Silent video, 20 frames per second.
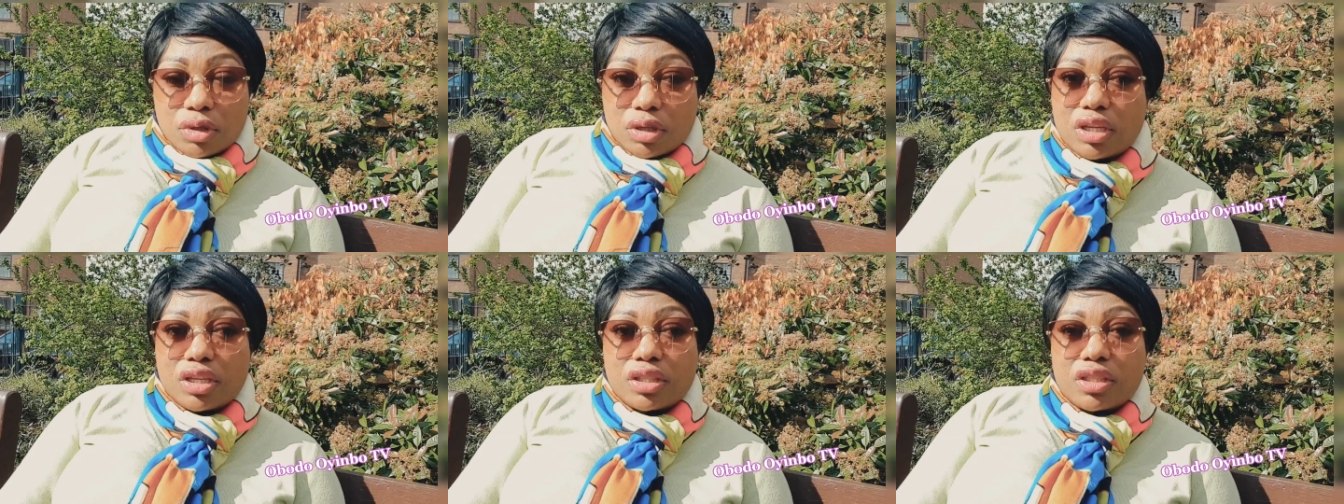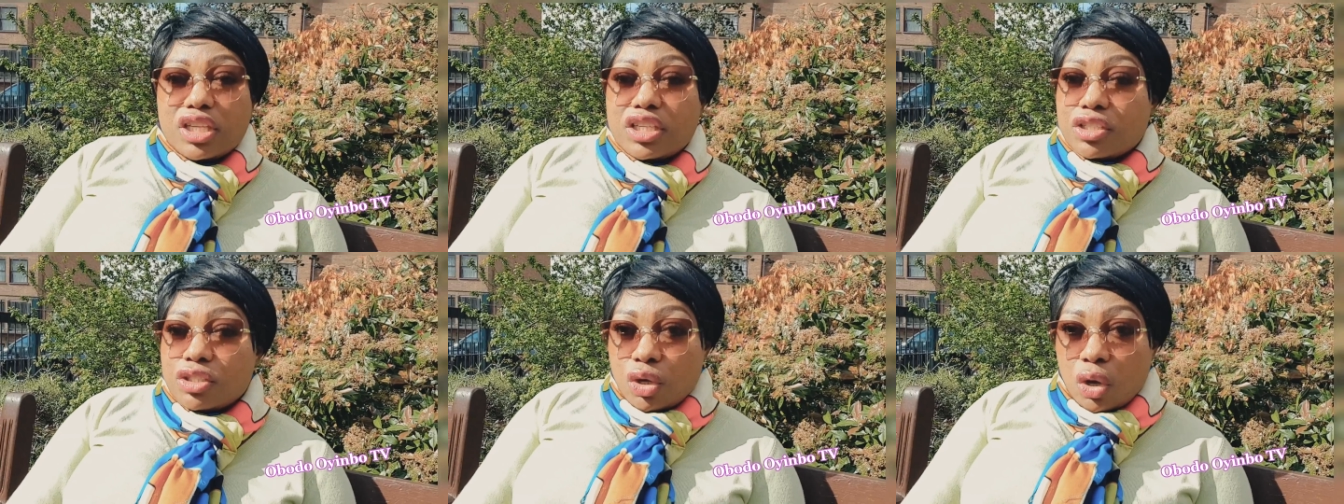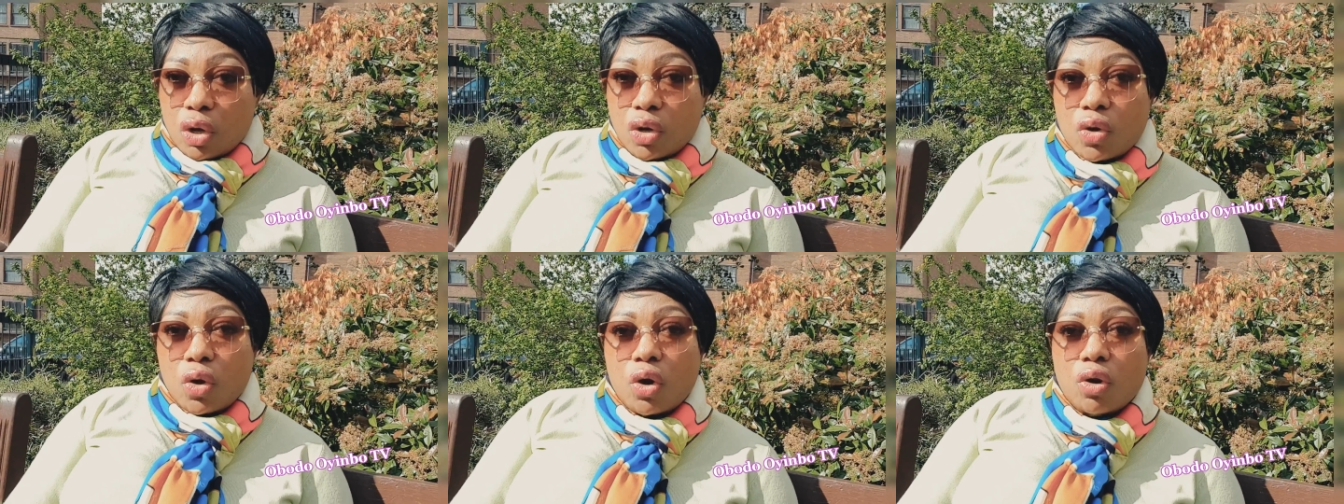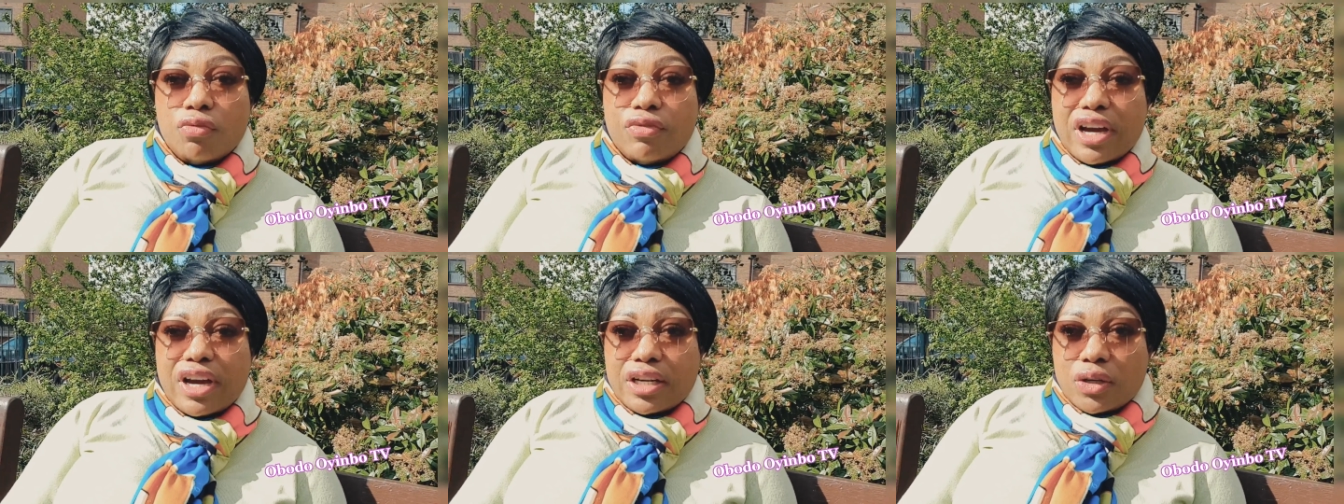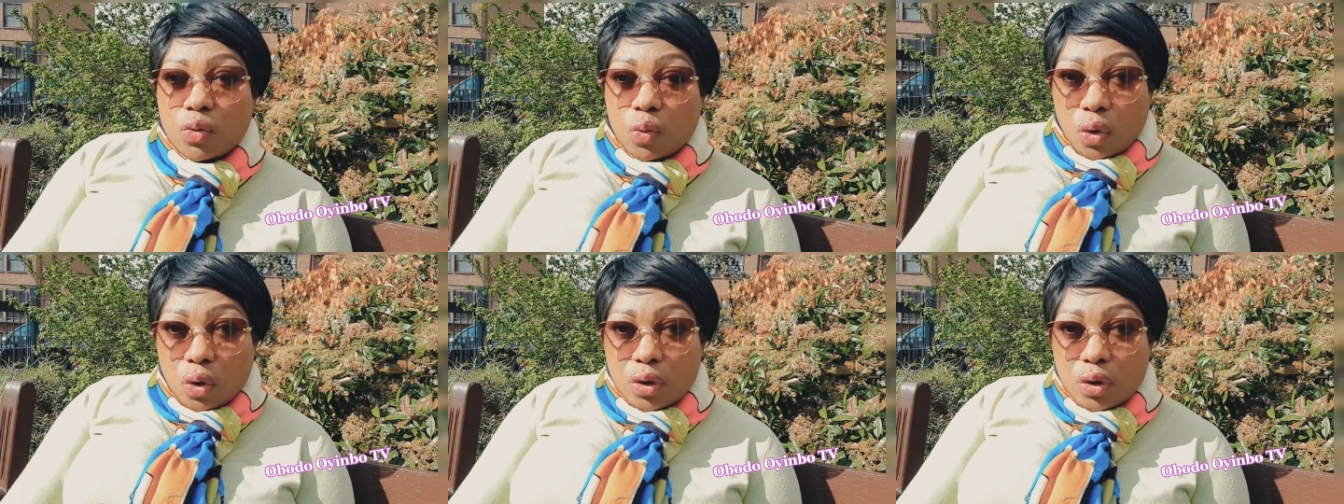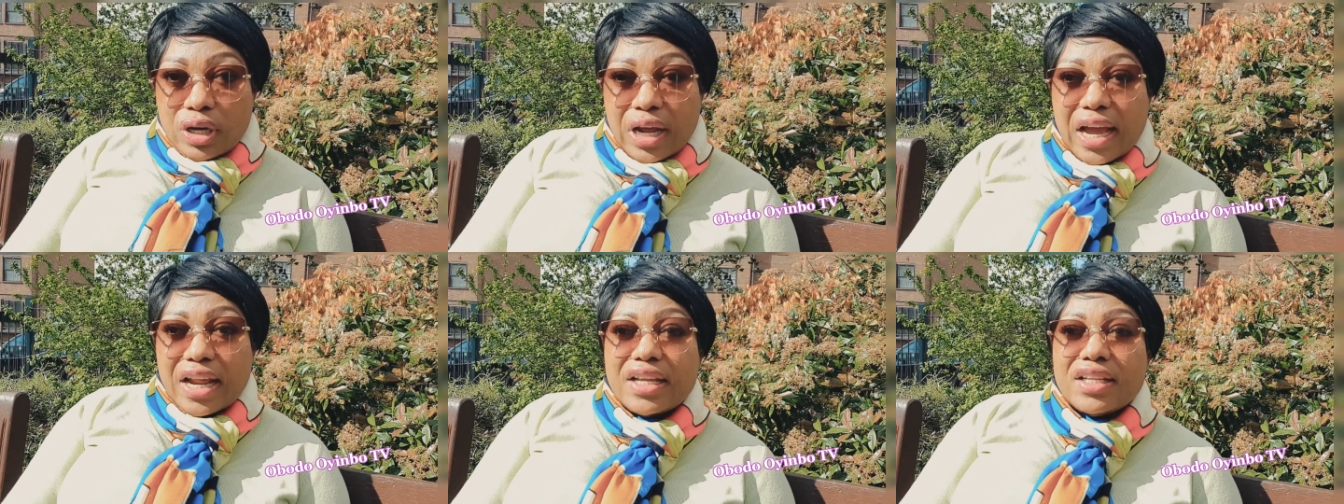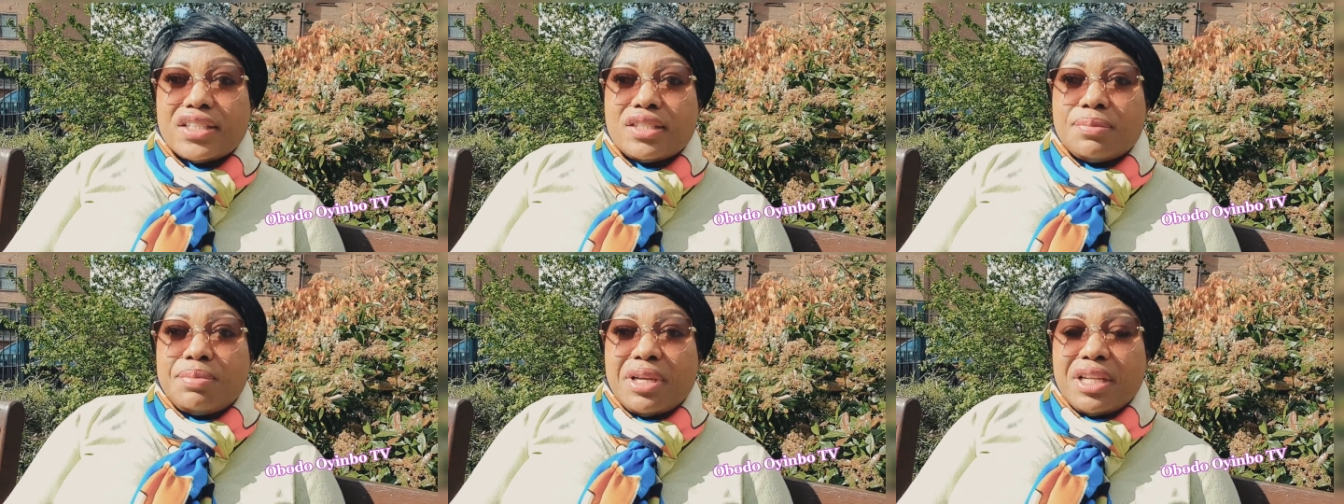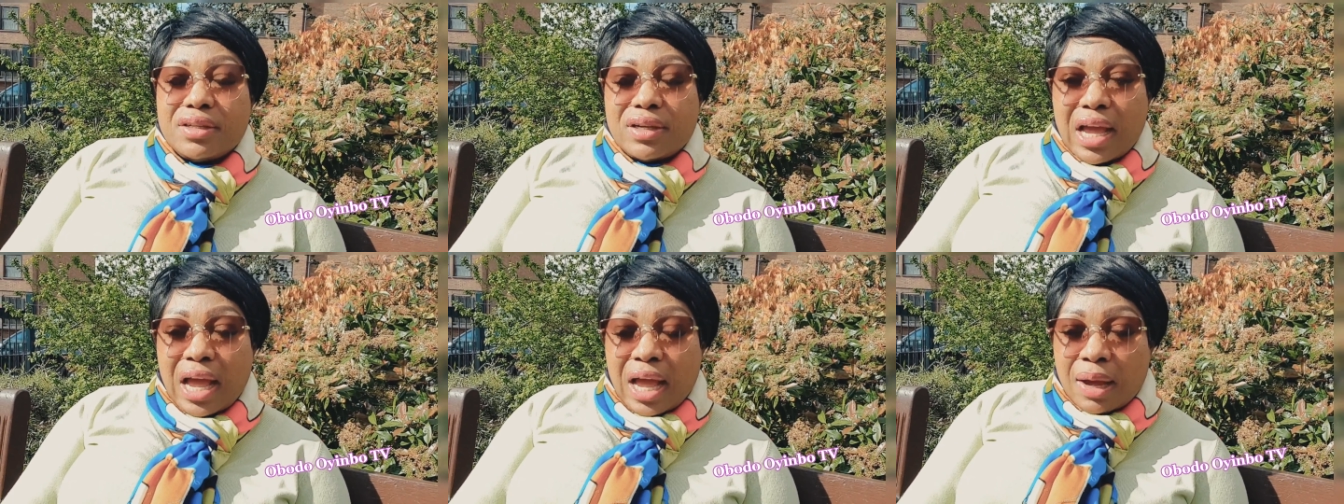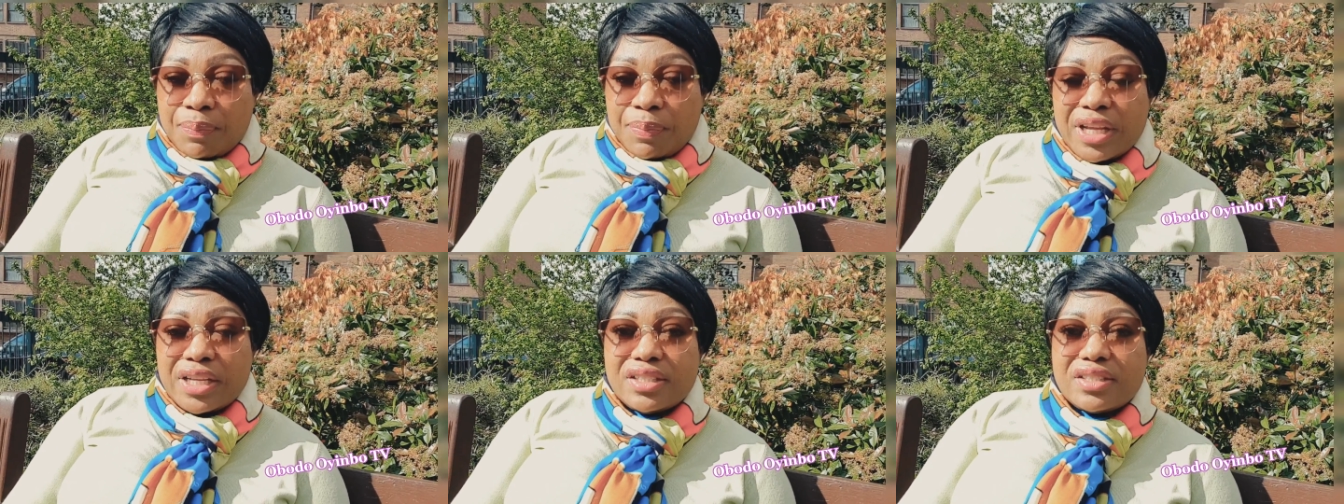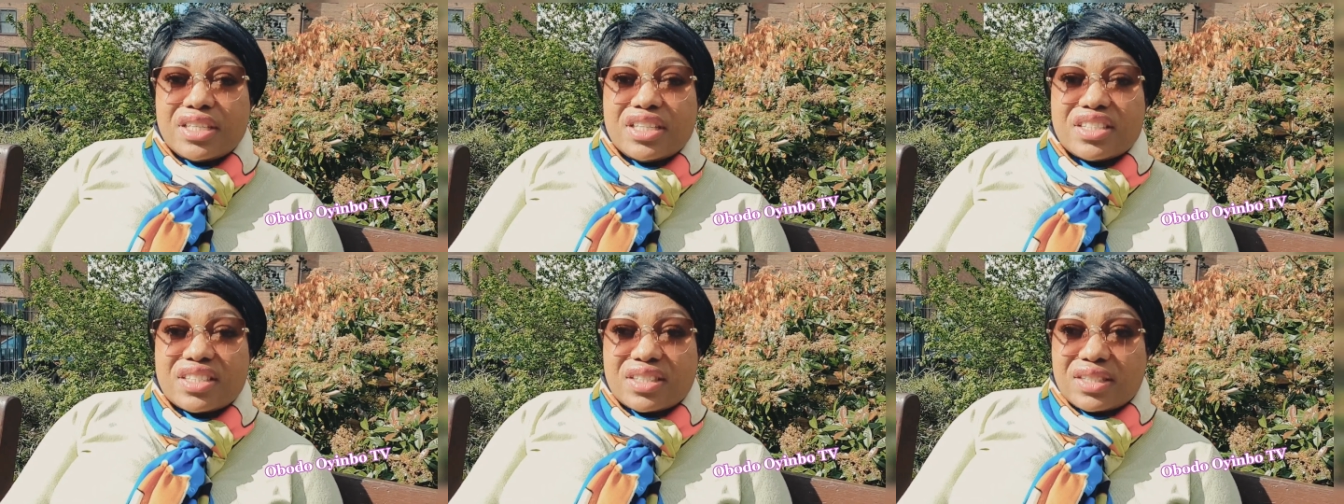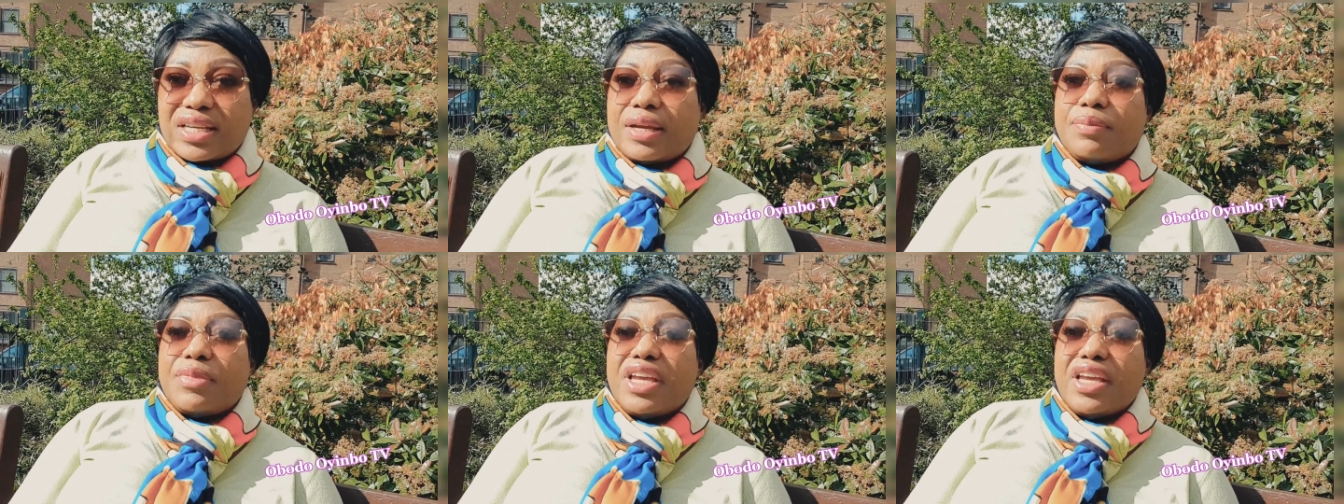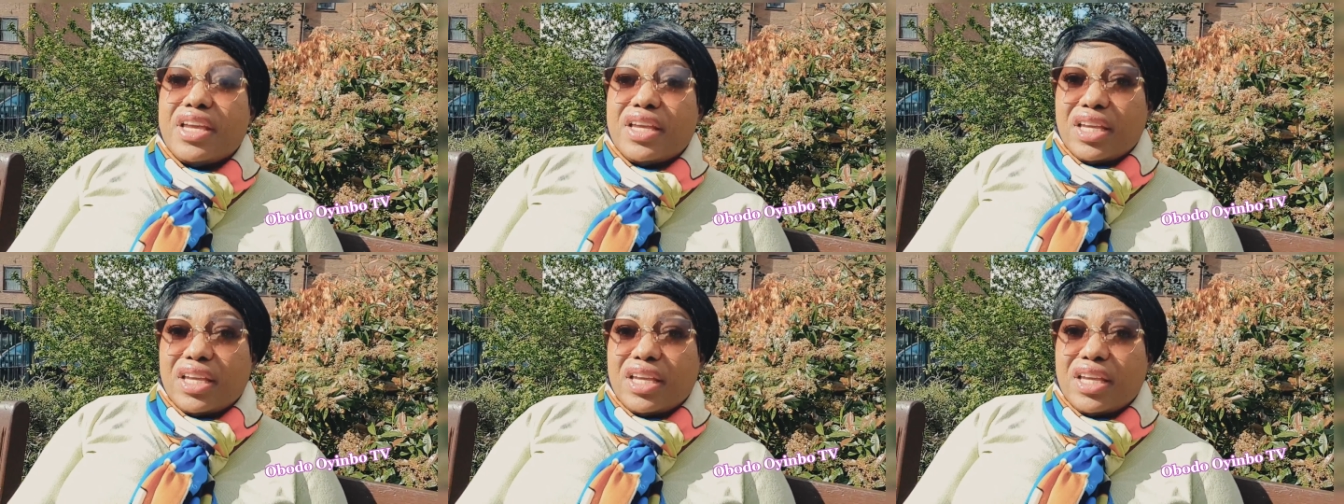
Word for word: It is done all over the world, and it's been happening since time